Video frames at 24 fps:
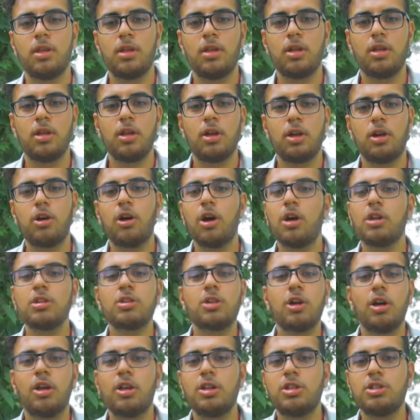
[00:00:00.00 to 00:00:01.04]

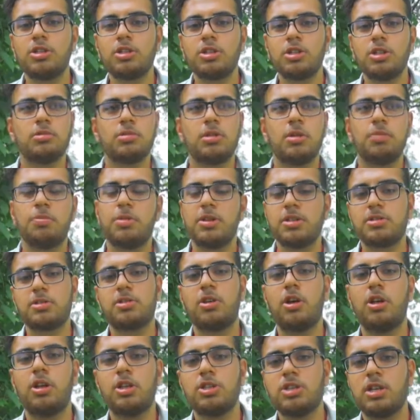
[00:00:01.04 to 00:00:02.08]
GIET College, the best
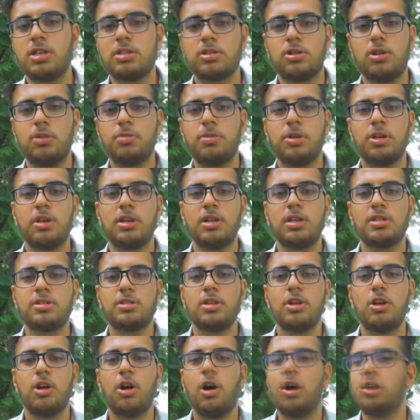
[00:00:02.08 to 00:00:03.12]
college as compared as
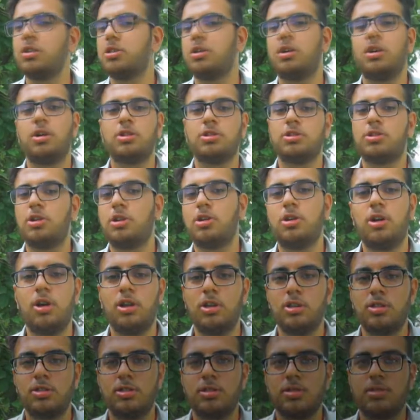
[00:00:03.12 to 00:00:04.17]
other Andhra
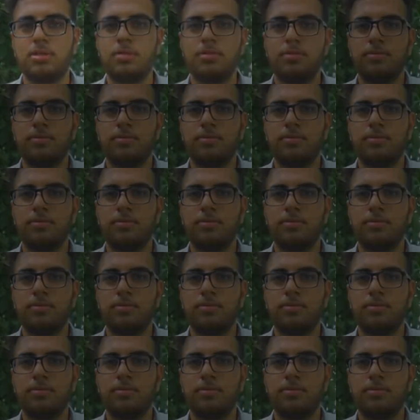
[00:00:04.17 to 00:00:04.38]
colleges.